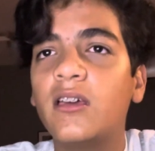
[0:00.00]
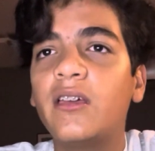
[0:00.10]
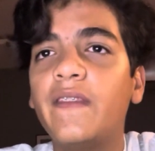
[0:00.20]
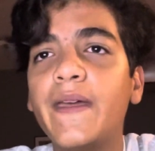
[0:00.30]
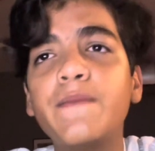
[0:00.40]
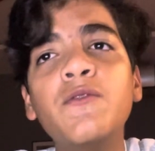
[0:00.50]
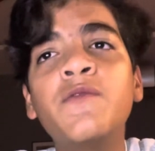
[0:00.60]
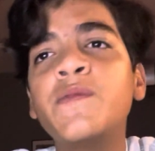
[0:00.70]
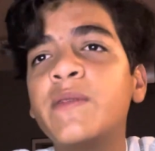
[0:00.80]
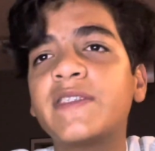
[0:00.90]
The
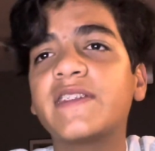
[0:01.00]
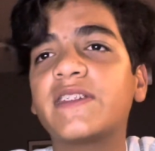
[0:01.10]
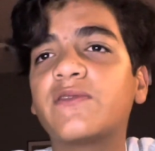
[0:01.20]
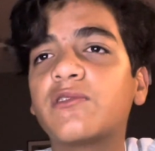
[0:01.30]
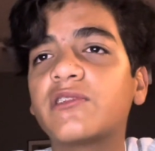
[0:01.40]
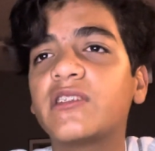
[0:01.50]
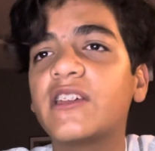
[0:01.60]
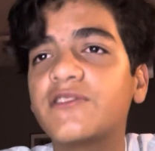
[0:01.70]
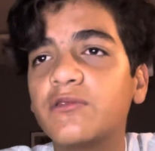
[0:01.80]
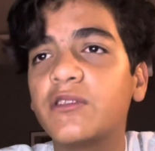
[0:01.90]
movement's efforts
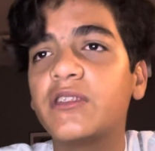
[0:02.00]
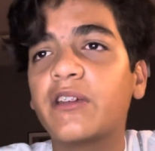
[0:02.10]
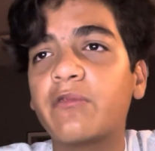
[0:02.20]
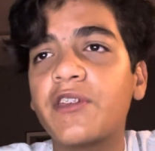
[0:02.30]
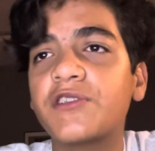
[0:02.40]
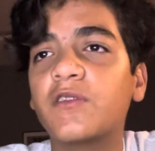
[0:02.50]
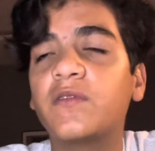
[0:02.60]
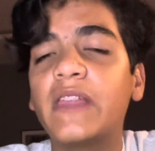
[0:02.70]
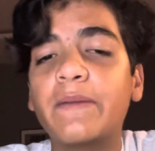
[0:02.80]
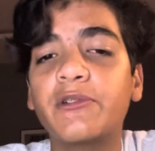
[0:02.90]
led to the creation
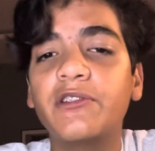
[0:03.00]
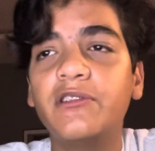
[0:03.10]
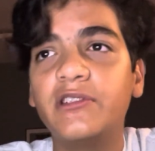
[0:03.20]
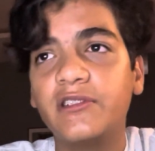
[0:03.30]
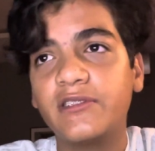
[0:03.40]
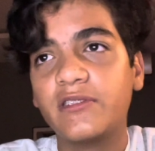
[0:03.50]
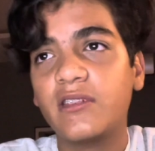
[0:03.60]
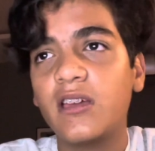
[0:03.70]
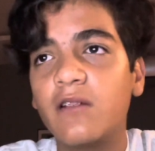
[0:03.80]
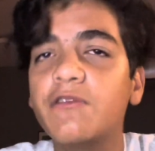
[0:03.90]
of labor unions,
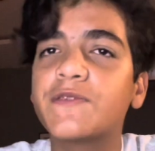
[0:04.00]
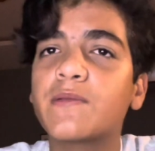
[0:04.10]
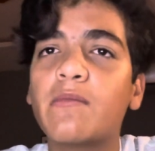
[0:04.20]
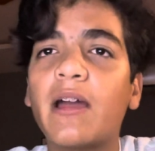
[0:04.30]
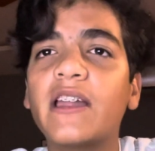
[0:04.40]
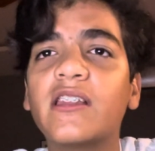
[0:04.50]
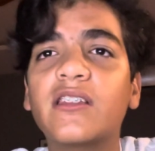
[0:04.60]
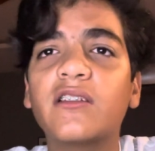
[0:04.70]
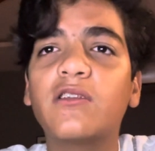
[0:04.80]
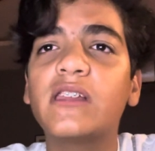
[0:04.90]
which
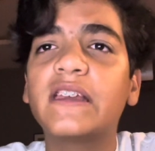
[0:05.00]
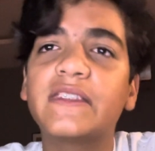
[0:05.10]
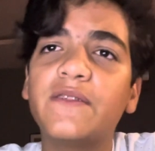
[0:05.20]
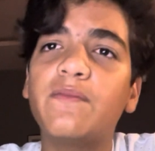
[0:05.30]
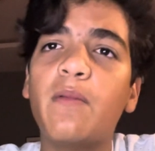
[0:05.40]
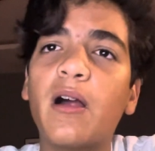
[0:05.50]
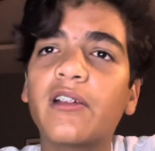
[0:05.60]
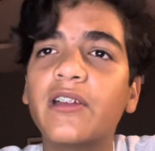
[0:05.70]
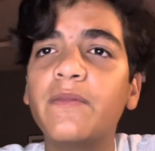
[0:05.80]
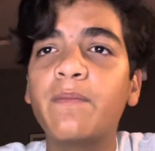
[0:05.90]
provided collective
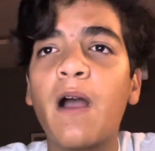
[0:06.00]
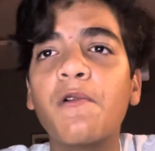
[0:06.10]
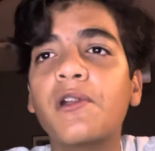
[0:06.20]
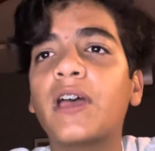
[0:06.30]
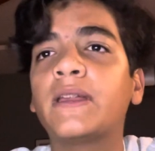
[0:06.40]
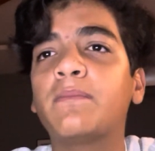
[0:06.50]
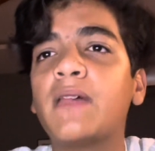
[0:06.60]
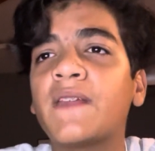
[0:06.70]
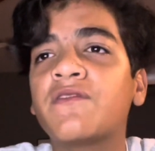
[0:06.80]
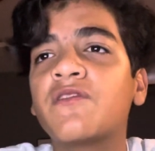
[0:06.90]
bargaining power and a
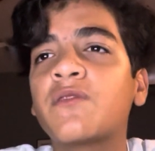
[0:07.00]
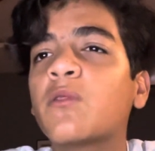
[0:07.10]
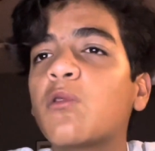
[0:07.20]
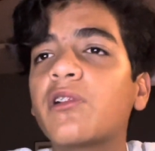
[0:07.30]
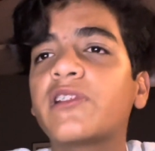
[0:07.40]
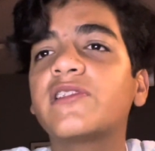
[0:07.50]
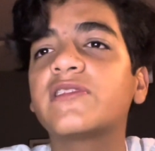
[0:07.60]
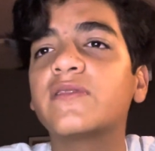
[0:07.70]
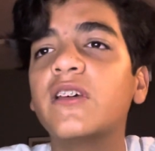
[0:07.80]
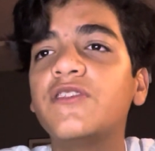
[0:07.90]
platform for
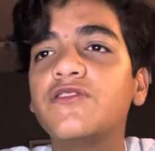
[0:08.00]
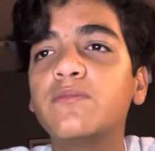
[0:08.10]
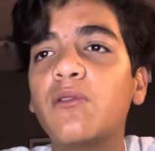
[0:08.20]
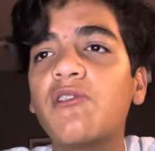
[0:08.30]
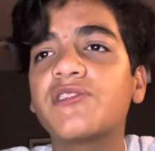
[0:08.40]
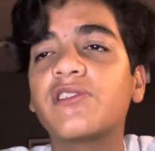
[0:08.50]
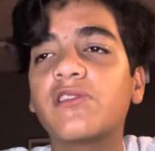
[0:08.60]
workers to voice their